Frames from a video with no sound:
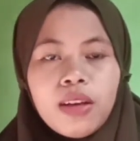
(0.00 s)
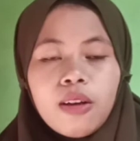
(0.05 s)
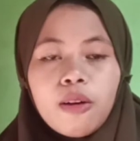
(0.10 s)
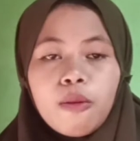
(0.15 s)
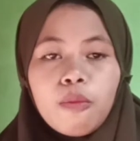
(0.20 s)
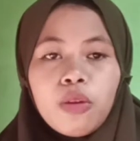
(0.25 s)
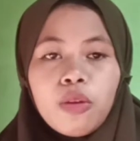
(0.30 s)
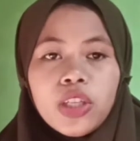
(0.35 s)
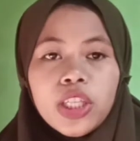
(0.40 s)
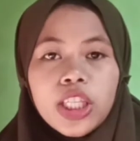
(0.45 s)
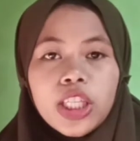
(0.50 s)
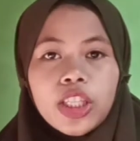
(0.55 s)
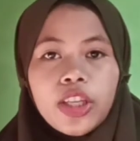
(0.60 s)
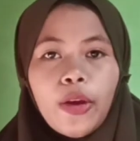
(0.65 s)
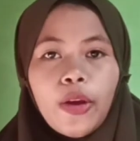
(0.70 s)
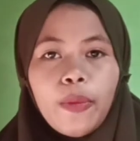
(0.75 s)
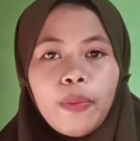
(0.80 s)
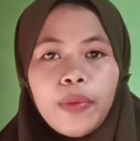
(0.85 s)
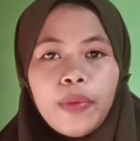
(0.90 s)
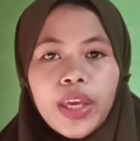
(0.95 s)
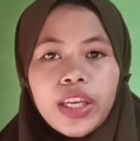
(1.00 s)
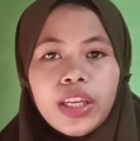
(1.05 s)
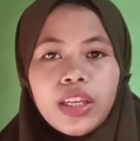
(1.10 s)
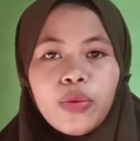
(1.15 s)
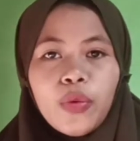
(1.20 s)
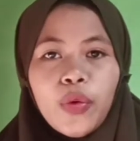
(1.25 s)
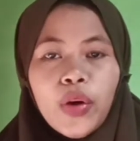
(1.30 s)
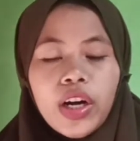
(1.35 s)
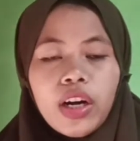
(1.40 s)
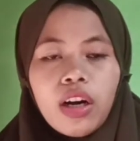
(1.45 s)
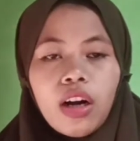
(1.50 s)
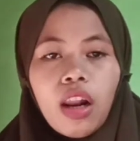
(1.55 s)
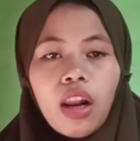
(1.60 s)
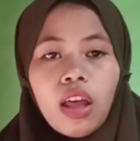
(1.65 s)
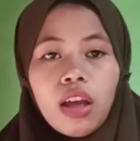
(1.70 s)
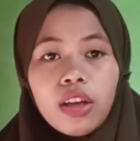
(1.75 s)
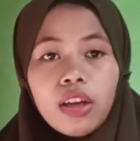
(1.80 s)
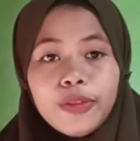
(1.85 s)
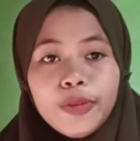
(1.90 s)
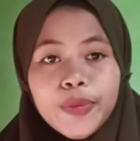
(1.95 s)
Among the topics were
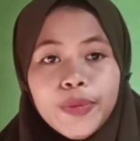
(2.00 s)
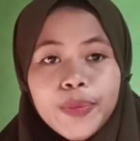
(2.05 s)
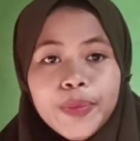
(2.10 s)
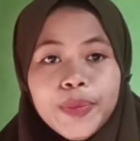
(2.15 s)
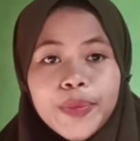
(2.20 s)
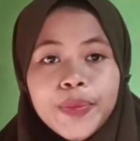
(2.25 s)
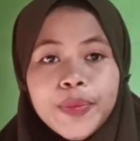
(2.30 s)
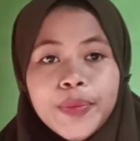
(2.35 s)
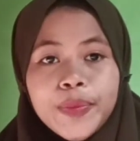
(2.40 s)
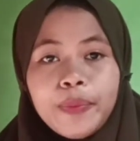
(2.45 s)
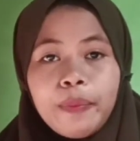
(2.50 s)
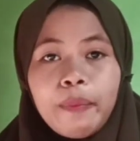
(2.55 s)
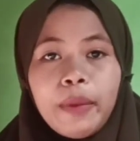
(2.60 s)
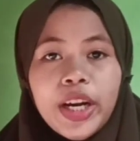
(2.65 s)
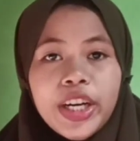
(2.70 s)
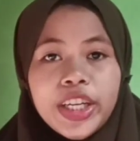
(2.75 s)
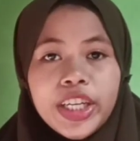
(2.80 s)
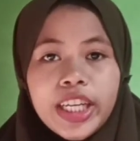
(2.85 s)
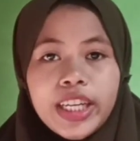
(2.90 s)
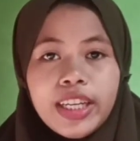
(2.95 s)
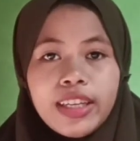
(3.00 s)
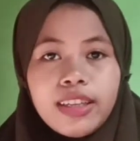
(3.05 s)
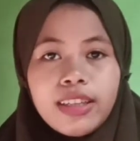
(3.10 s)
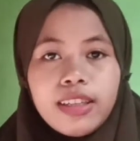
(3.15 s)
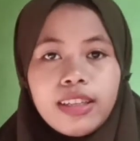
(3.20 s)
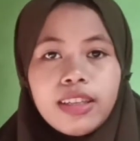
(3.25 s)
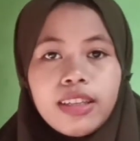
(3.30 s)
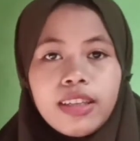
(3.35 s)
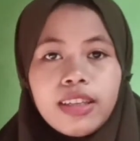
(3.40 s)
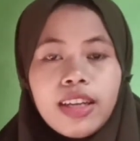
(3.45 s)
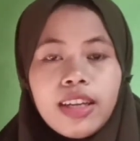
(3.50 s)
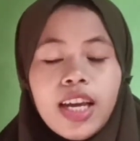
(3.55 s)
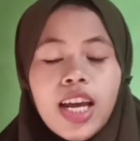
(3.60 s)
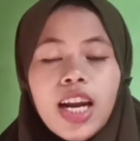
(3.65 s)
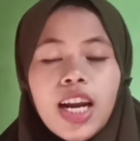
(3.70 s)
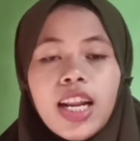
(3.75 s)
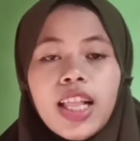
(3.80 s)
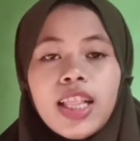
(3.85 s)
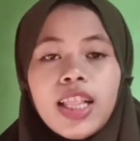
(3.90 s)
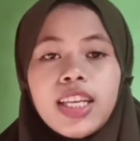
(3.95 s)
love, marriage,
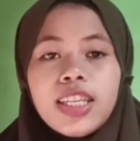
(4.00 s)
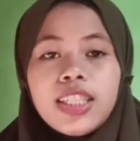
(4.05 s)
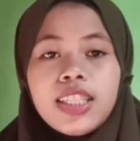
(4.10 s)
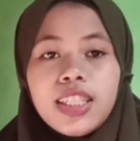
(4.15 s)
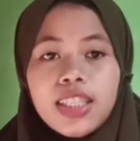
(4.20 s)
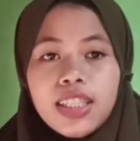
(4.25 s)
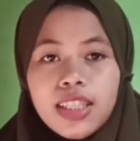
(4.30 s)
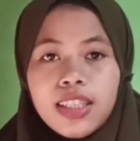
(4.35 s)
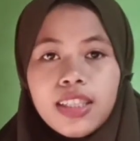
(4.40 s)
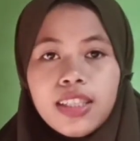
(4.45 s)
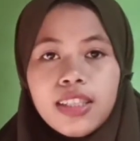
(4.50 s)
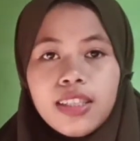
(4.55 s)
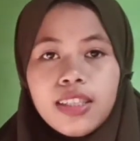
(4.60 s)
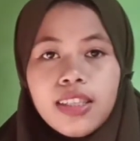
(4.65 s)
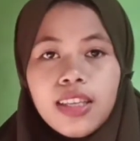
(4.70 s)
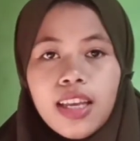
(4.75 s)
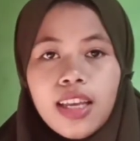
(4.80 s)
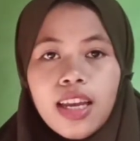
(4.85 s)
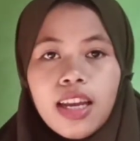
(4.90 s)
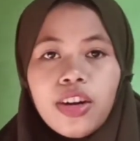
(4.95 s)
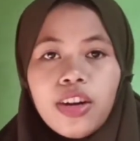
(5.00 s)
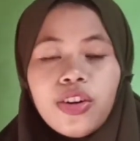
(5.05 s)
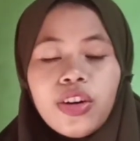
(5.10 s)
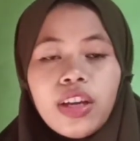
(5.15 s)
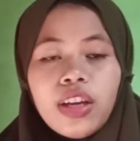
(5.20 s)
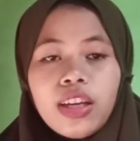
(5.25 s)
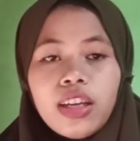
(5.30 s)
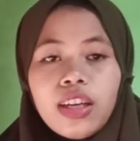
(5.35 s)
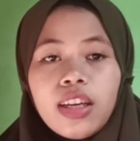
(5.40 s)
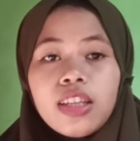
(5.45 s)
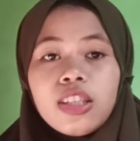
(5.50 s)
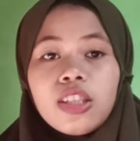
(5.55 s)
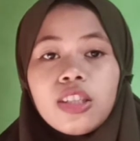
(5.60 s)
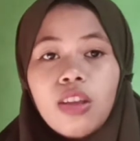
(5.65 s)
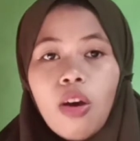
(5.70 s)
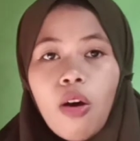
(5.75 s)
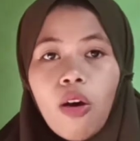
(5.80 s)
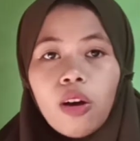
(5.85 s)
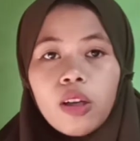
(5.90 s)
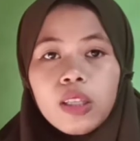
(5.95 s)
religious, drinking
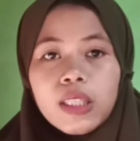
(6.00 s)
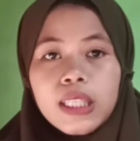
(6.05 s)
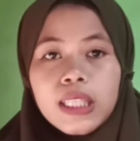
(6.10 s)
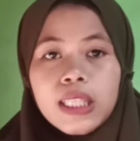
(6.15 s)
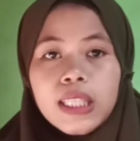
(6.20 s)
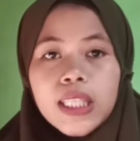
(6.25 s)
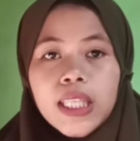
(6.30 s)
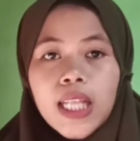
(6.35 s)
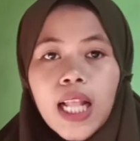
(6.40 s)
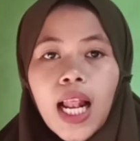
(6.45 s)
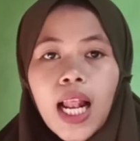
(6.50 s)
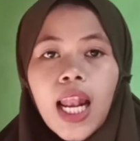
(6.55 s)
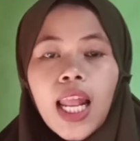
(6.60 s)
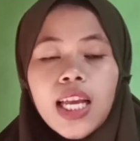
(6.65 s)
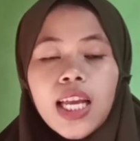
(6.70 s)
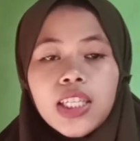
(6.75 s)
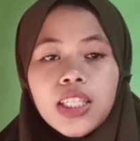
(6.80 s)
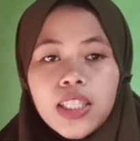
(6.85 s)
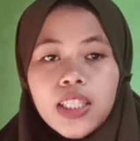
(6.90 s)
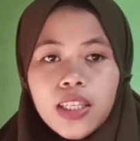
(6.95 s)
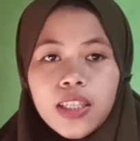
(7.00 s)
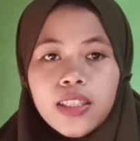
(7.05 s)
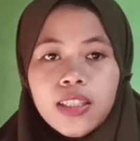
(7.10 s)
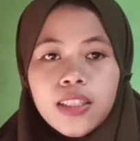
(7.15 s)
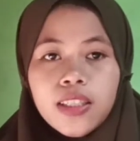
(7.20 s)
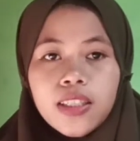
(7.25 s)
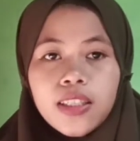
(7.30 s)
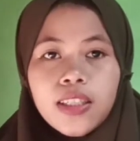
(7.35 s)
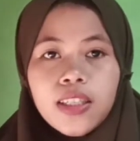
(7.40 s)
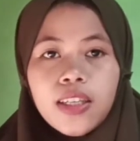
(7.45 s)
songs, legend,